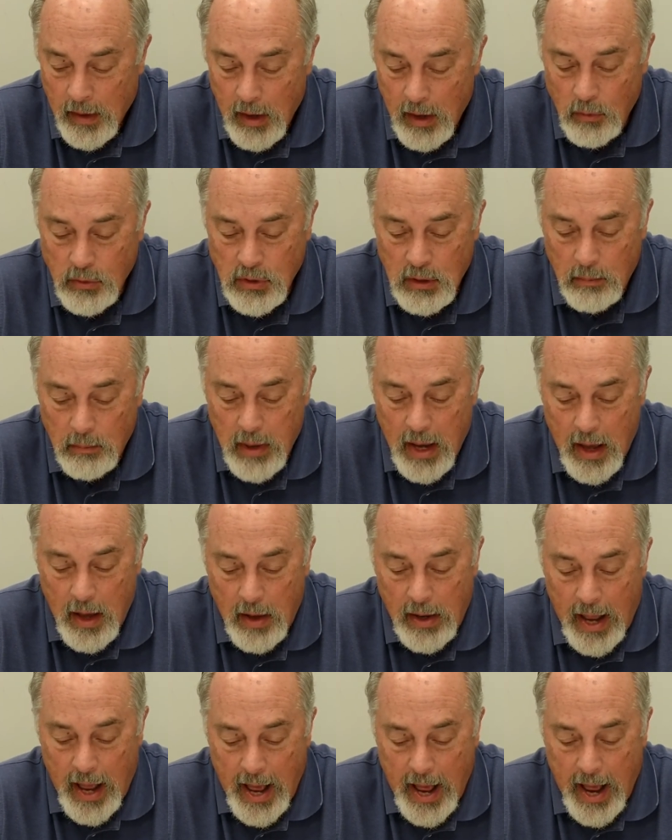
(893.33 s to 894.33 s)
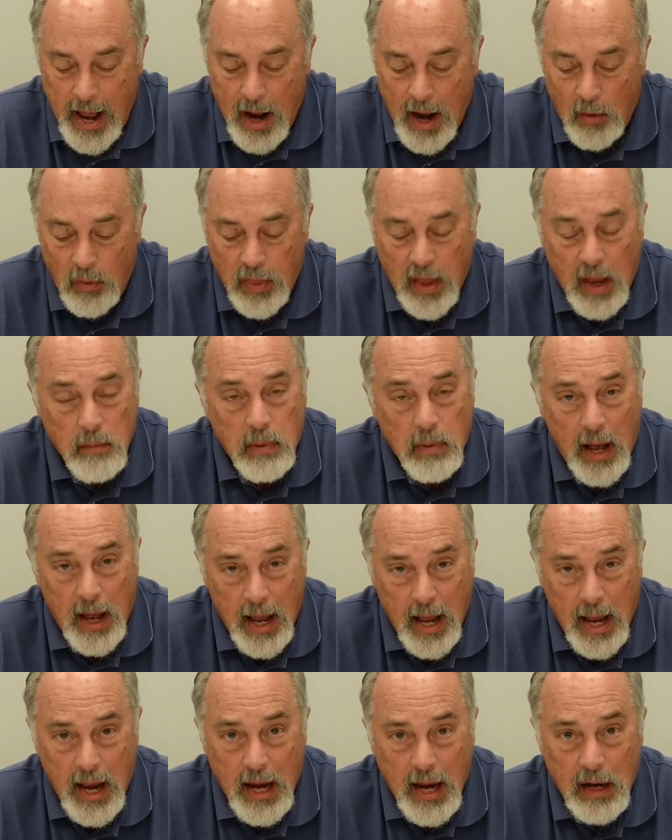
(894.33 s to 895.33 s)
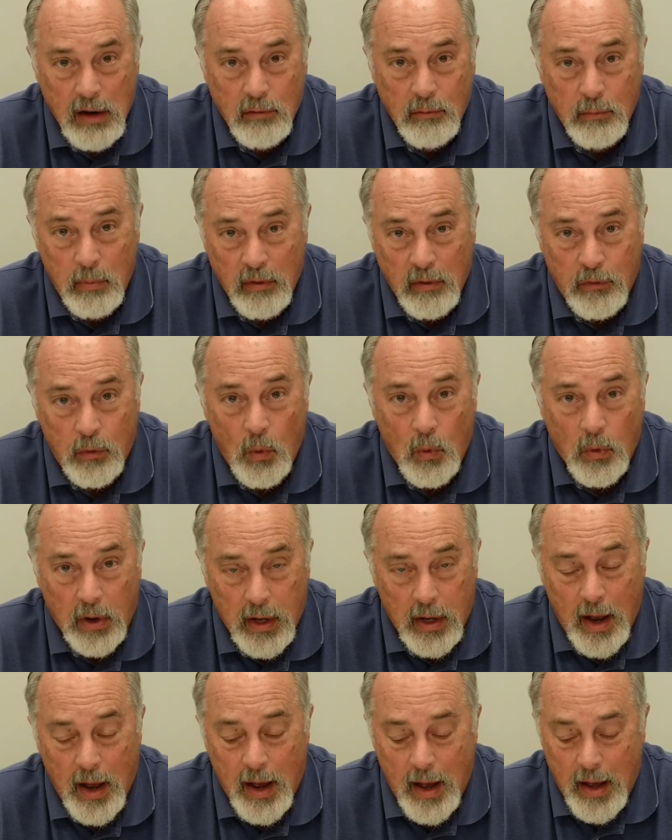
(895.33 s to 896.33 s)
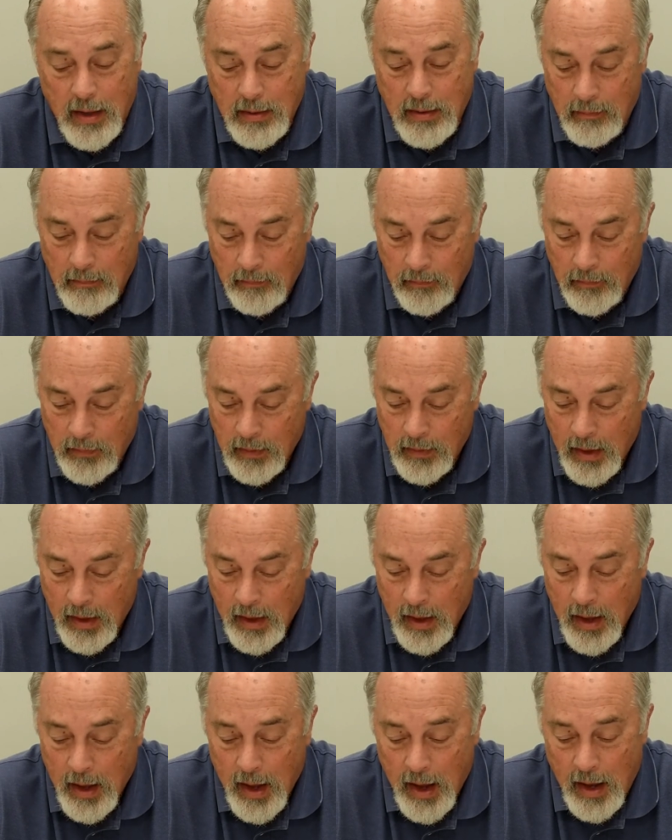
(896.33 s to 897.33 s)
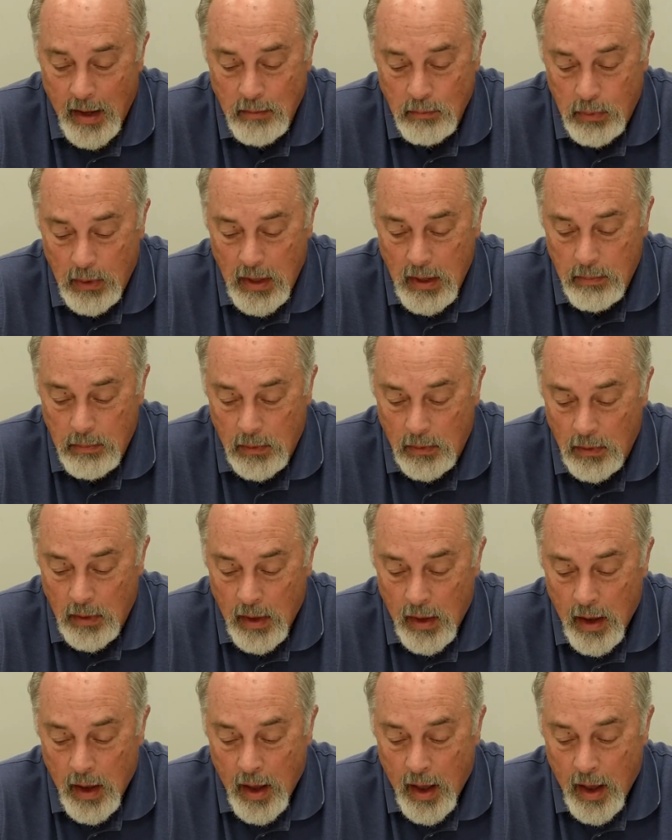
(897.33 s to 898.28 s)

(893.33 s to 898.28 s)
It was about how they behaved before God and people.